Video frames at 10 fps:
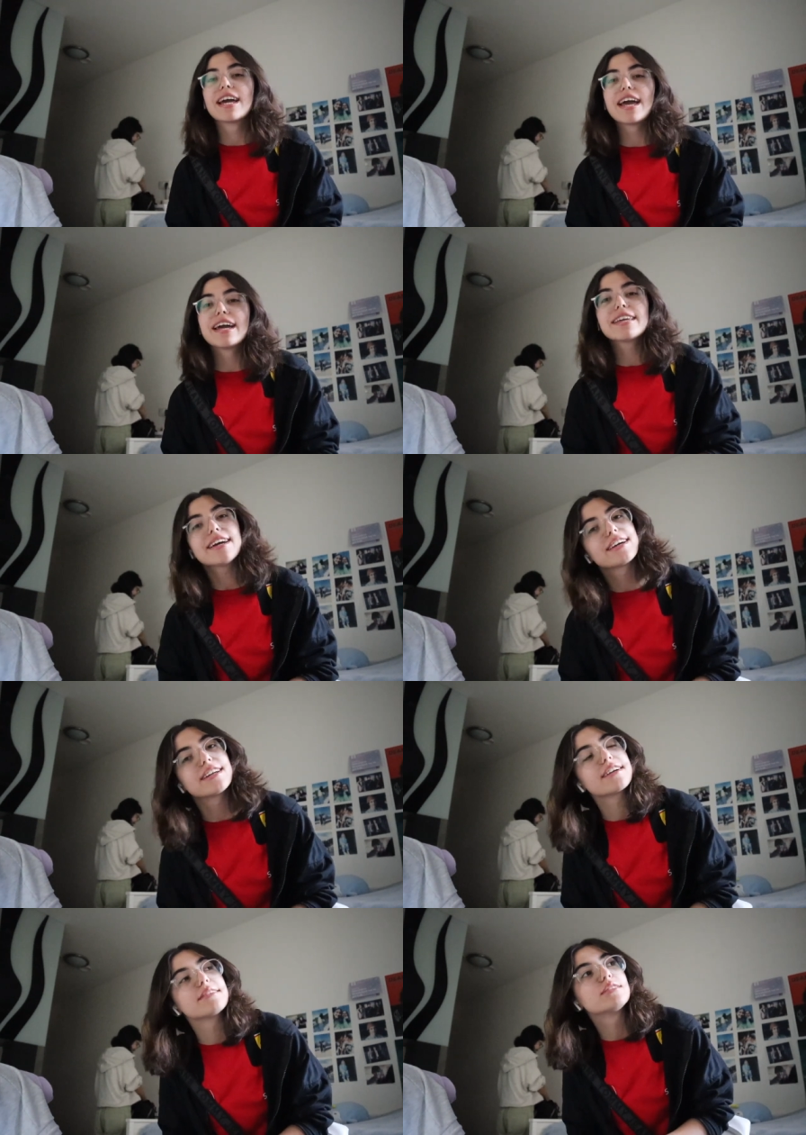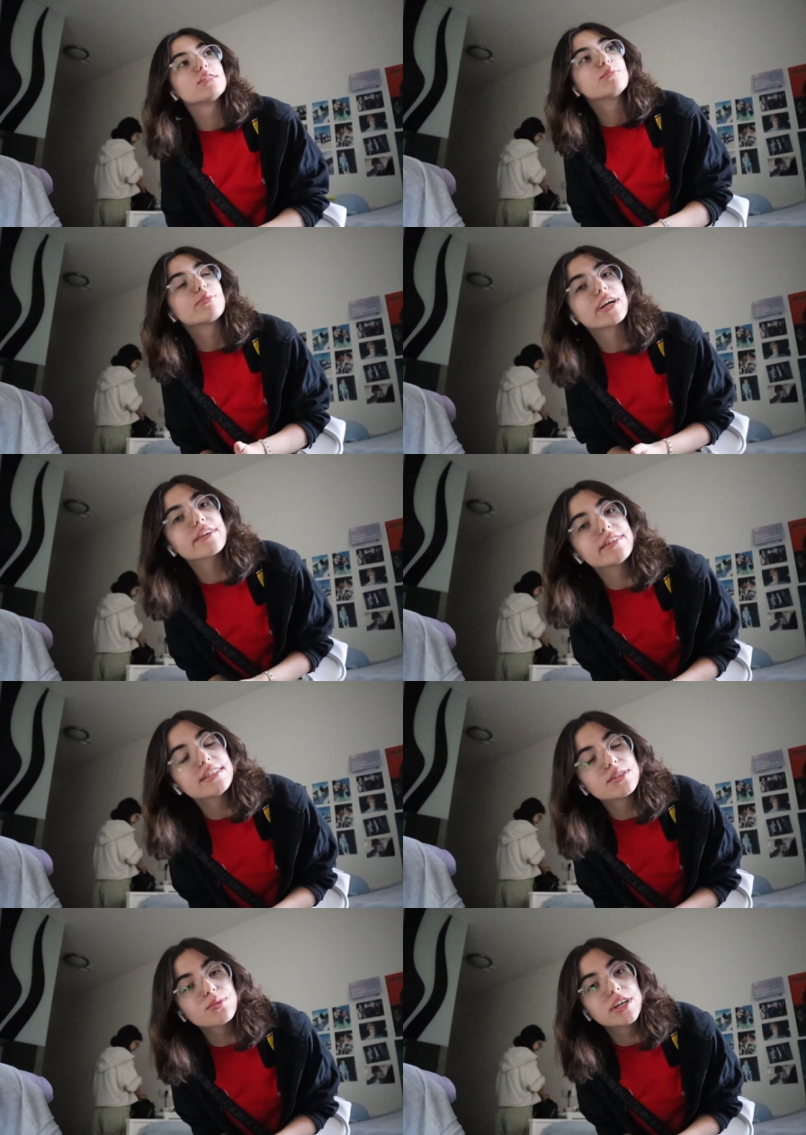and yeah gonna go to
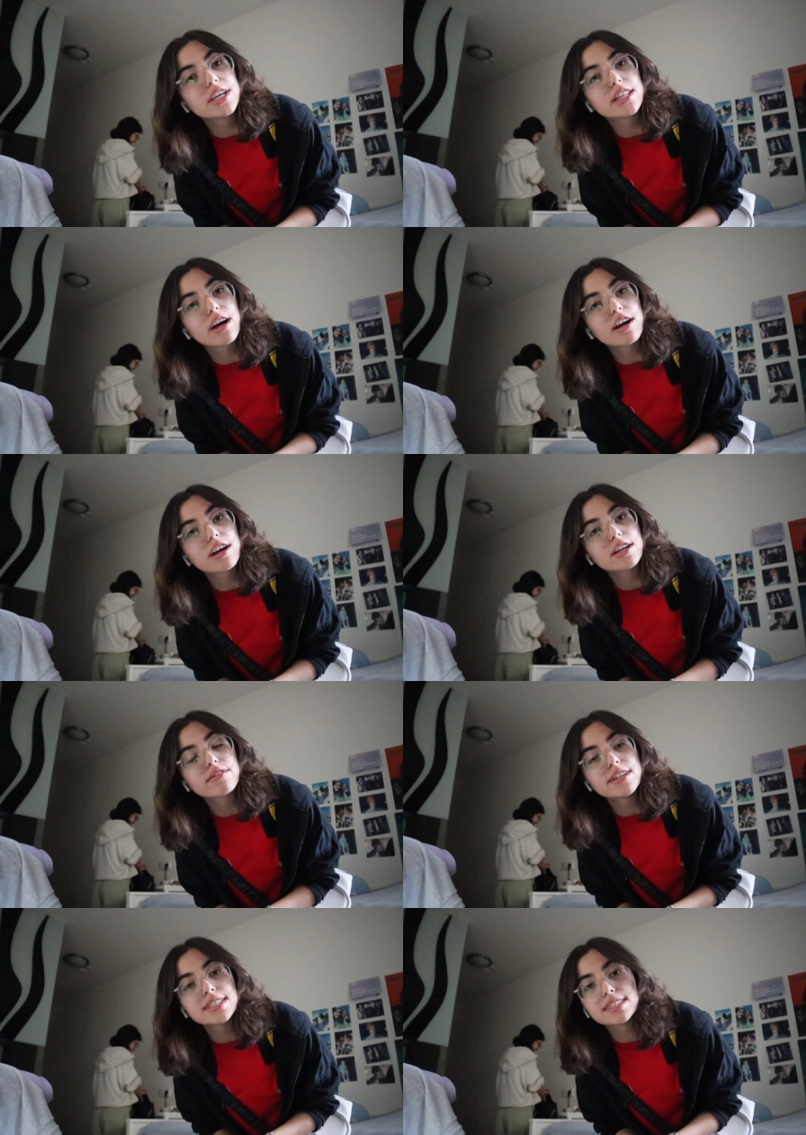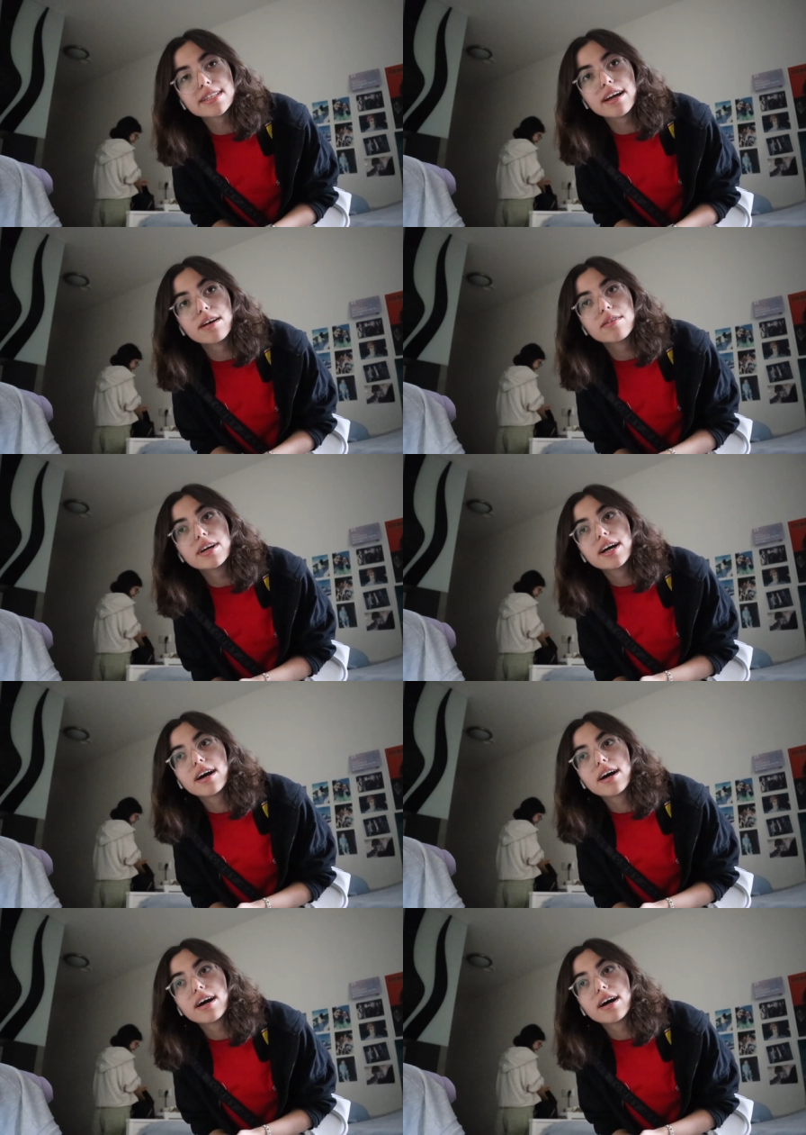breakfast with our friends now